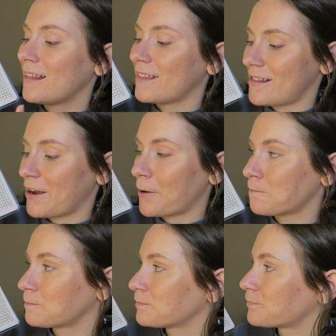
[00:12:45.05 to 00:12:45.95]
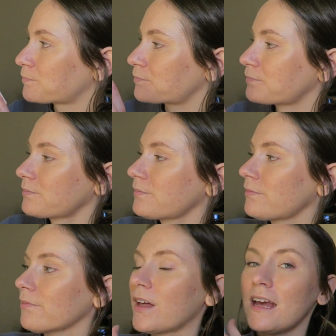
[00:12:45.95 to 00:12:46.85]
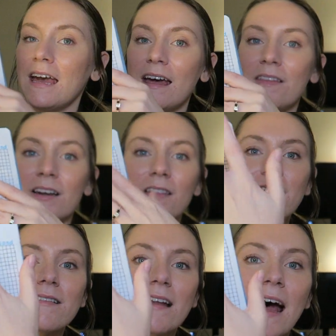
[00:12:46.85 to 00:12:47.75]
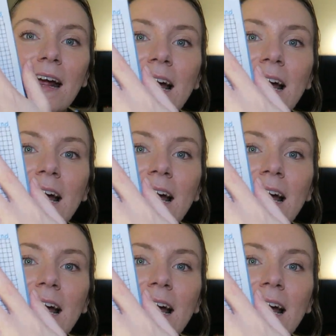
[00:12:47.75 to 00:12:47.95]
this year. And then on this side,